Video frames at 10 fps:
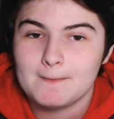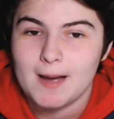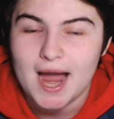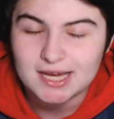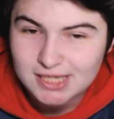
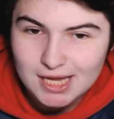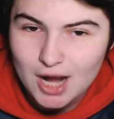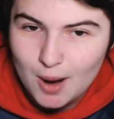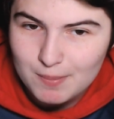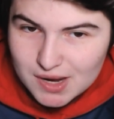I
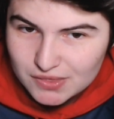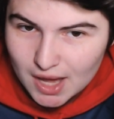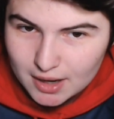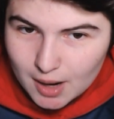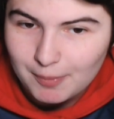cannot make
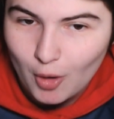that up.